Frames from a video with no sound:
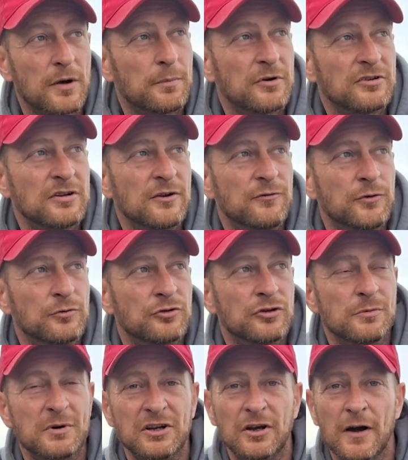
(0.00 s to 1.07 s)
because in the future you
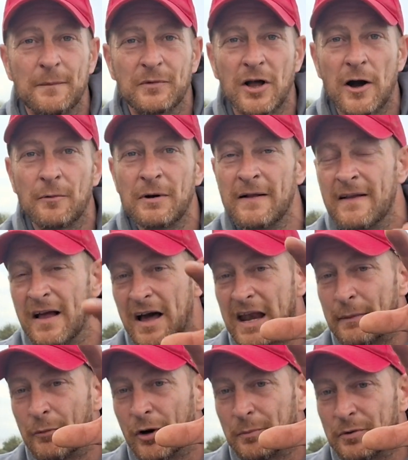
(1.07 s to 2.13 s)
may come down and there
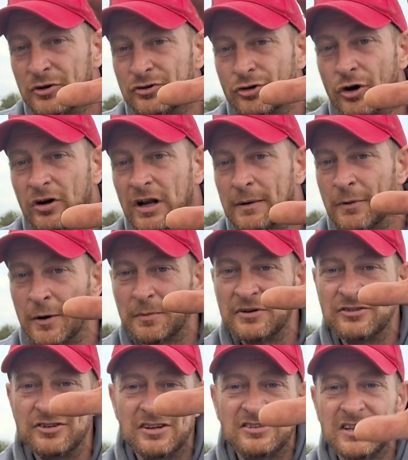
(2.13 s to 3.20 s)
might be chocker, there might be
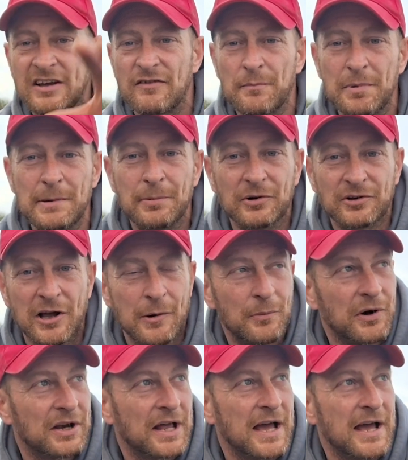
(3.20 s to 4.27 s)
6-7 people down
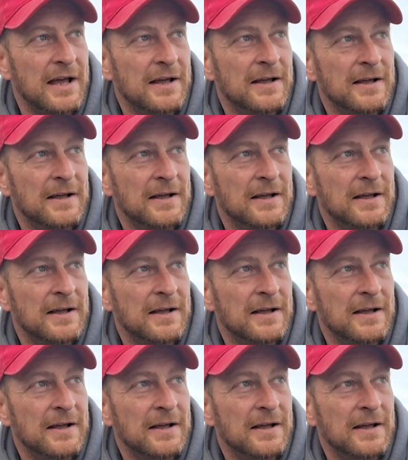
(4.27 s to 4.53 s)
by there,